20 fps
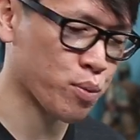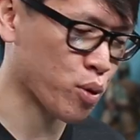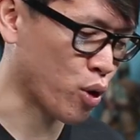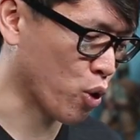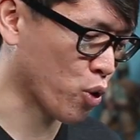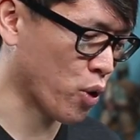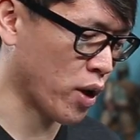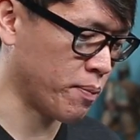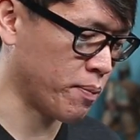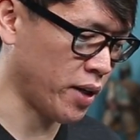
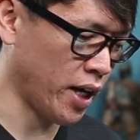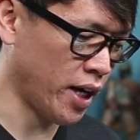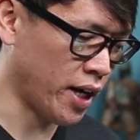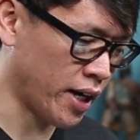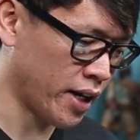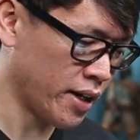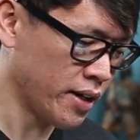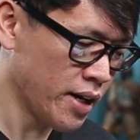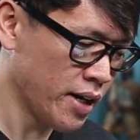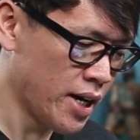programmed
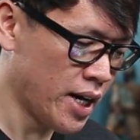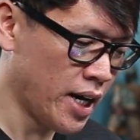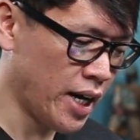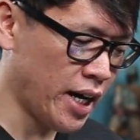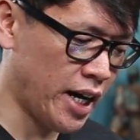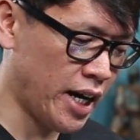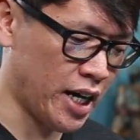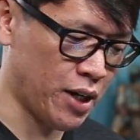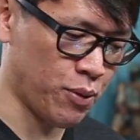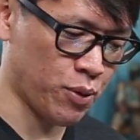in,
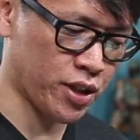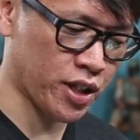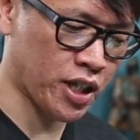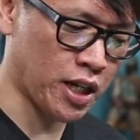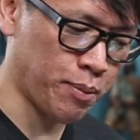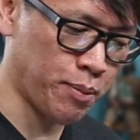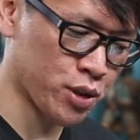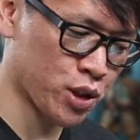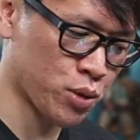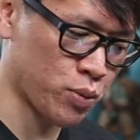and with a
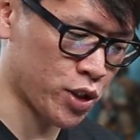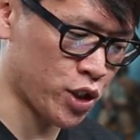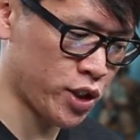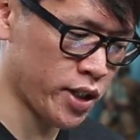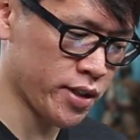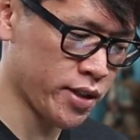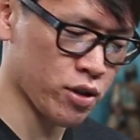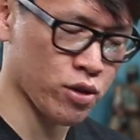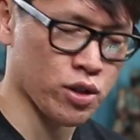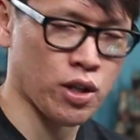couple
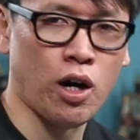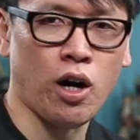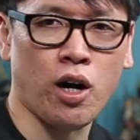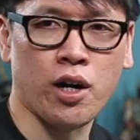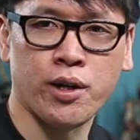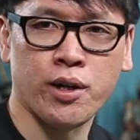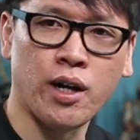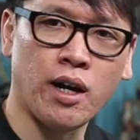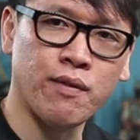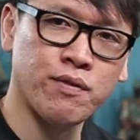switches. There's an
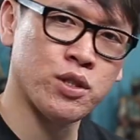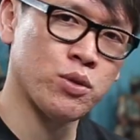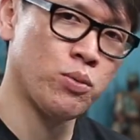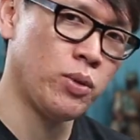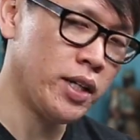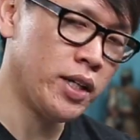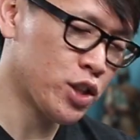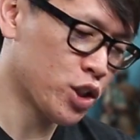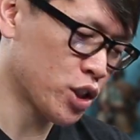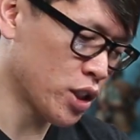on and off
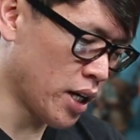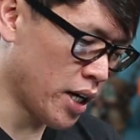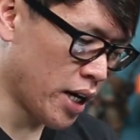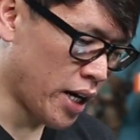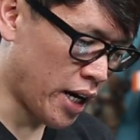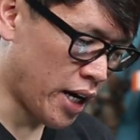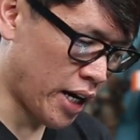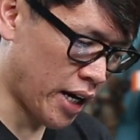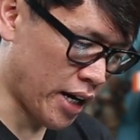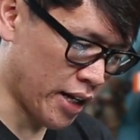switch,
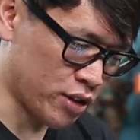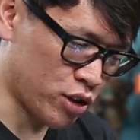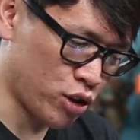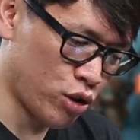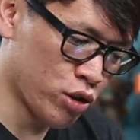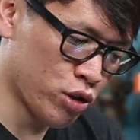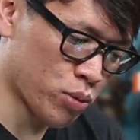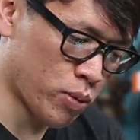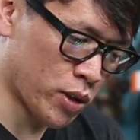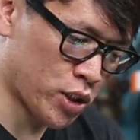and
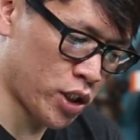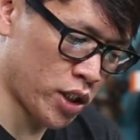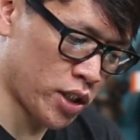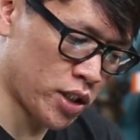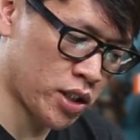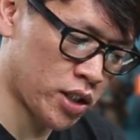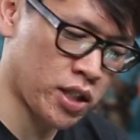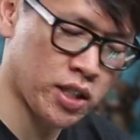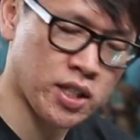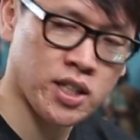two
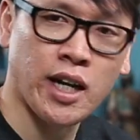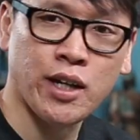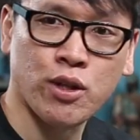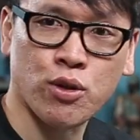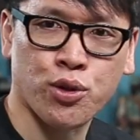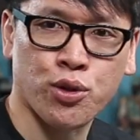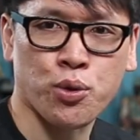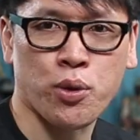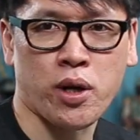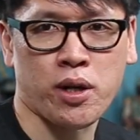switches to
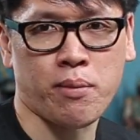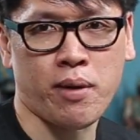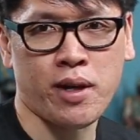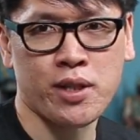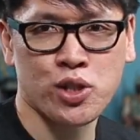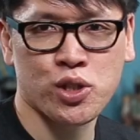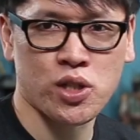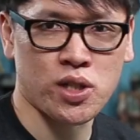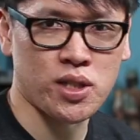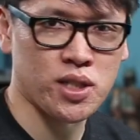cycle through
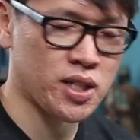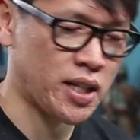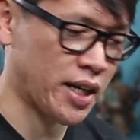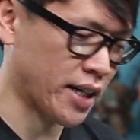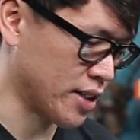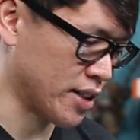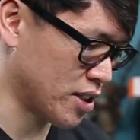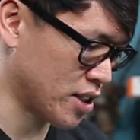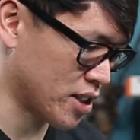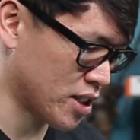animations, and
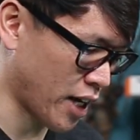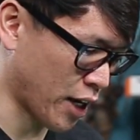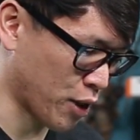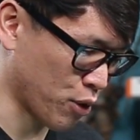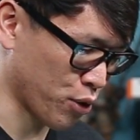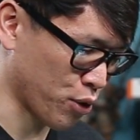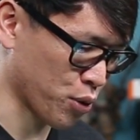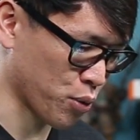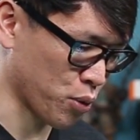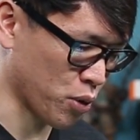I can just
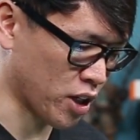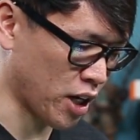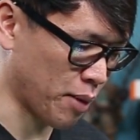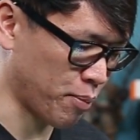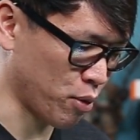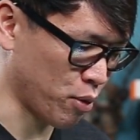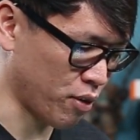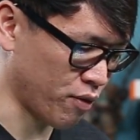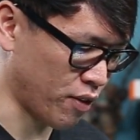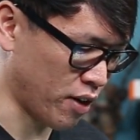cycle through a
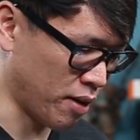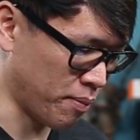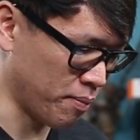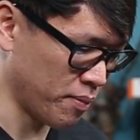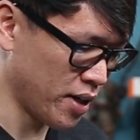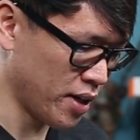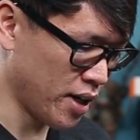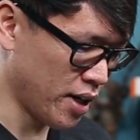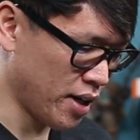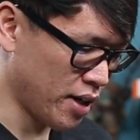couple of
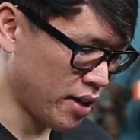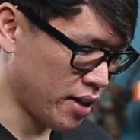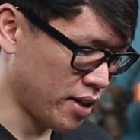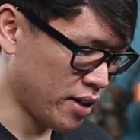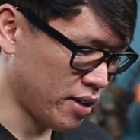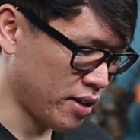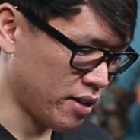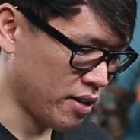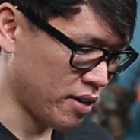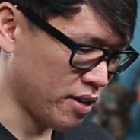them.
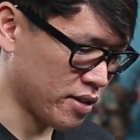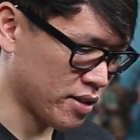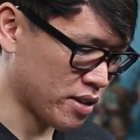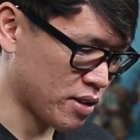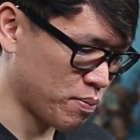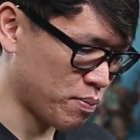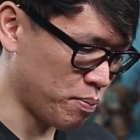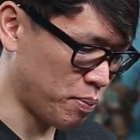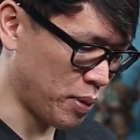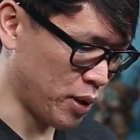
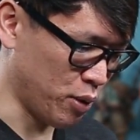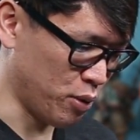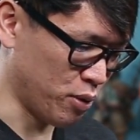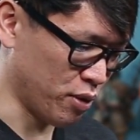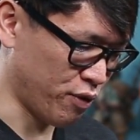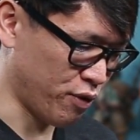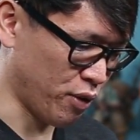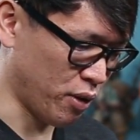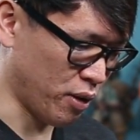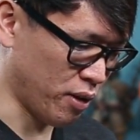It's
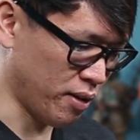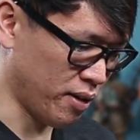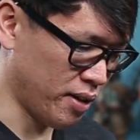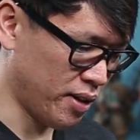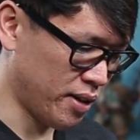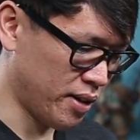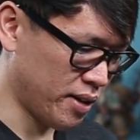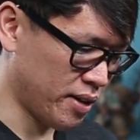beautiful.